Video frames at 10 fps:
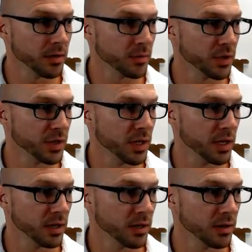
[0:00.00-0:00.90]
Appreciate
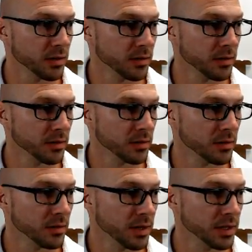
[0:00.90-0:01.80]
it.
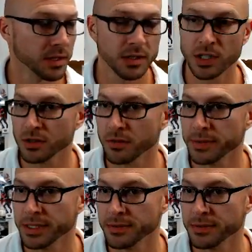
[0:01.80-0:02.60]
Ladies and gentlemen.